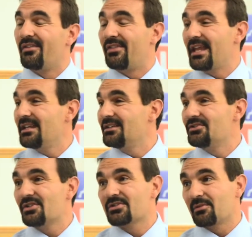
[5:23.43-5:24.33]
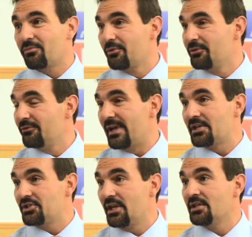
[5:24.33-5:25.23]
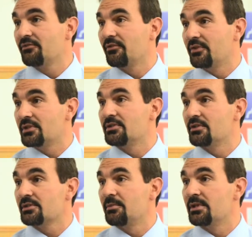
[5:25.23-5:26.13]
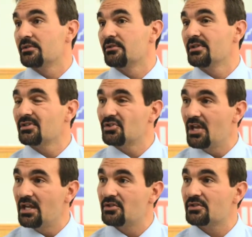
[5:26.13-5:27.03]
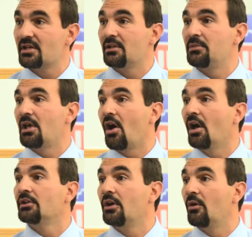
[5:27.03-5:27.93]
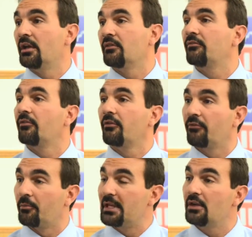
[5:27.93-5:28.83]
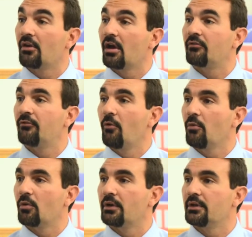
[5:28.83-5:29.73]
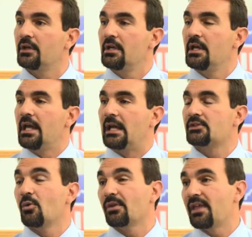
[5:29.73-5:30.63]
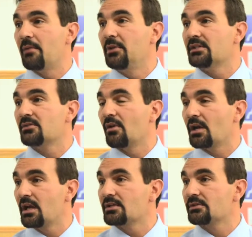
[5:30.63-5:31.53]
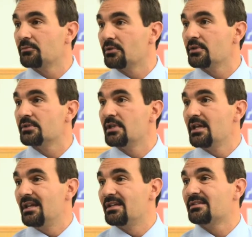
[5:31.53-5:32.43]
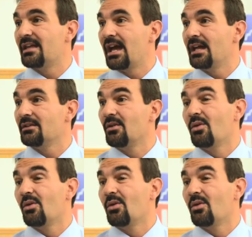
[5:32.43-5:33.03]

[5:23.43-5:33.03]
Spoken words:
they didn't just approve that change for this year, Spencer. This change is going to be ongoing from here on forward. And so what that means to our customers is that